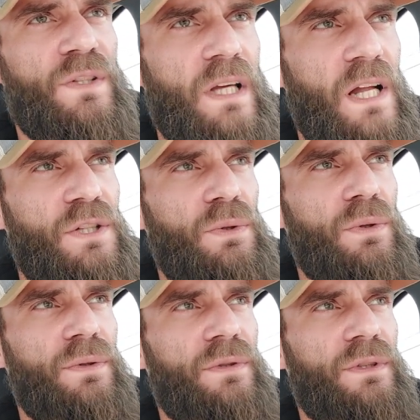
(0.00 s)

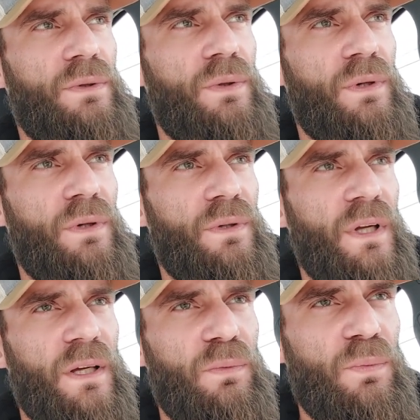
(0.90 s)
schedules or
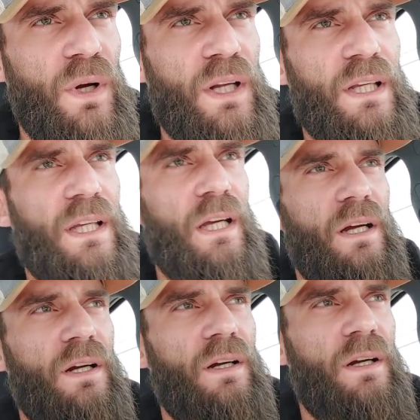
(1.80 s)
like running
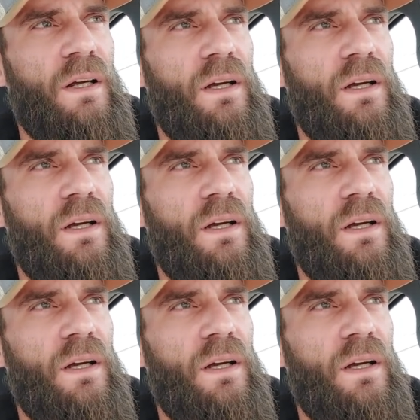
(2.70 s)
gear.